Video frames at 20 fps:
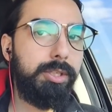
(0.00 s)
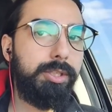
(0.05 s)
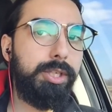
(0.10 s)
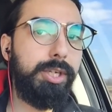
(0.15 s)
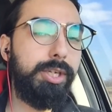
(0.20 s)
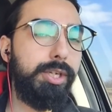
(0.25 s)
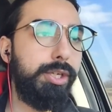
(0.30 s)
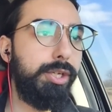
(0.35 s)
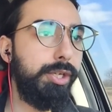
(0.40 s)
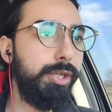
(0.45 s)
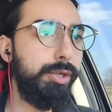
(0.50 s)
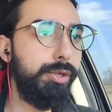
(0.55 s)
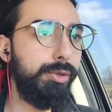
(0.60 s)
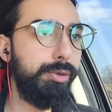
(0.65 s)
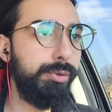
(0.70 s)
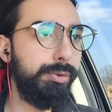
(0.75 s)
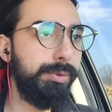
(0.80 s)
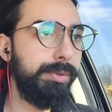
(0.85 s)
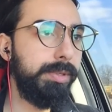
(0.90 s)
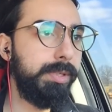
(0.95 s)
to
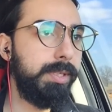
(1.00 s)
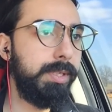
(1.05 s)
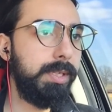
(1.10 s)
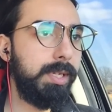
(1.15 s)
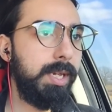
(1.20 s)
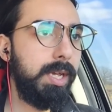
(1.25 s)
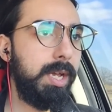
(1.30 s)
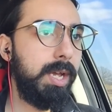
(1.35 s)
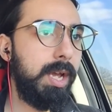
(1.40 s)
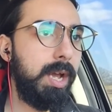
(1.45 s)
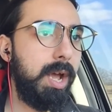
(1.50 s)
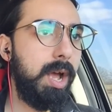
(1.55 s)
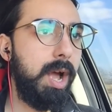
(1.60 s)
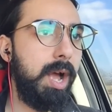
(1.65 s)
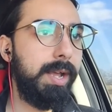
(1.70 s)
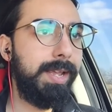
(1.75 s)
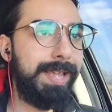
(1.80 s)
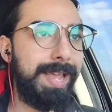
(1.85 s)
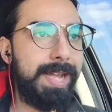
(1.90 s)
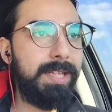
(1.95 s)
use
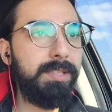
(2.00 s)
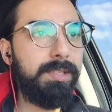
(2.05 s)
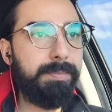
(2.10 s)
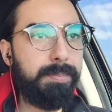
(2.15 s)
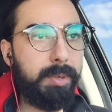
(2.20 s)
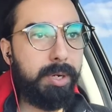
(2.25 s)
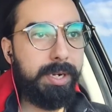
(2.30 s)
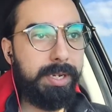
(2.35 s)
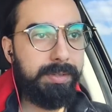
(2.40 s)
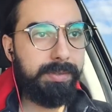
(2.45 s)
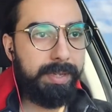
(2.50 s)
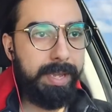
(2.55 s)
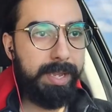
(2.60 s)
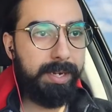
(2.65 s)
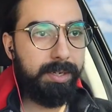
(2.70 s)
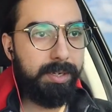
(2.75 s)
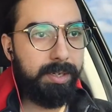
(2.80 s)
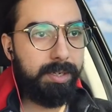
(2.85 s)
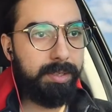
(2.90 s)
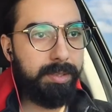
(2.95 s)
against Bernie
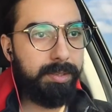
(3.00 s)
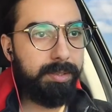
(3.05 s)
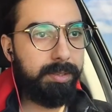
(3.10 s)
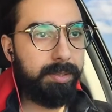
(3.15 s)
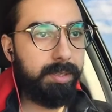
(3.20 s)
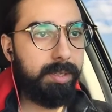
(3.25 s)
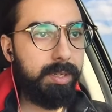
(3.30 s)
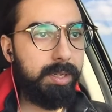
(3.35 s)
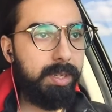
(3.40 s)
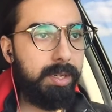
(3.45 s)
Sanders